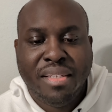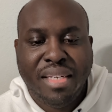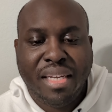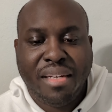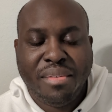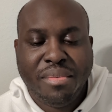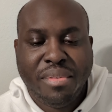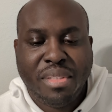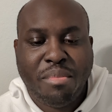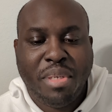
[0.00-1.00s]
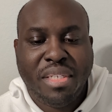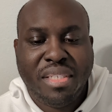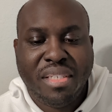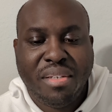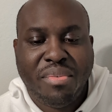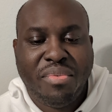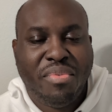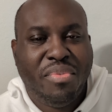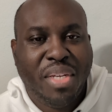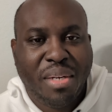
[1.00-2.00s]
Now, the patient
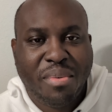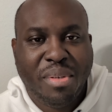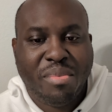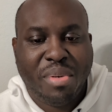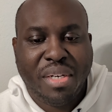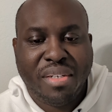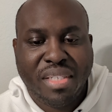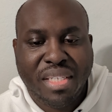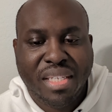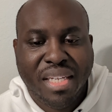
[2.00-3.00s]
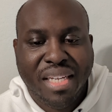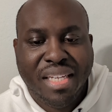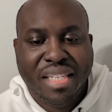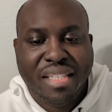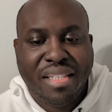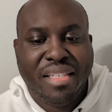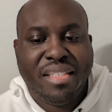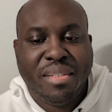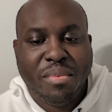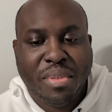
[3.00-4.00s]
very rarely, less
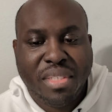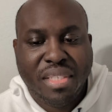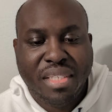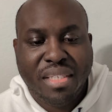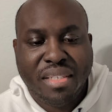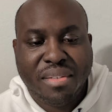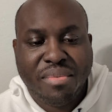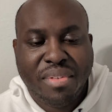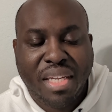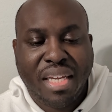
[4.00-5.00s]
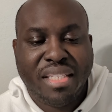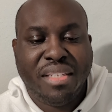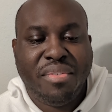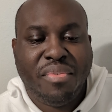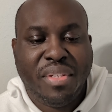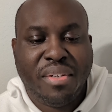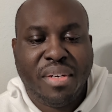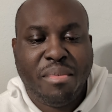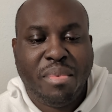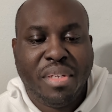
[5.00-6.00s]
than once a year, has a
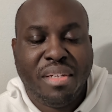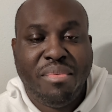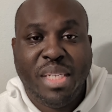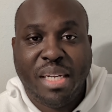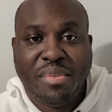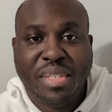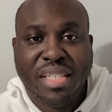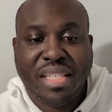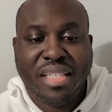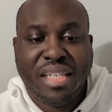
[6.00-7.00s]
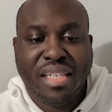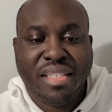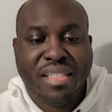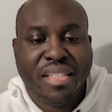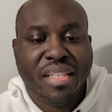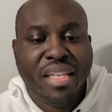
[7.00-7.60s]
flare-up of diverticulitis,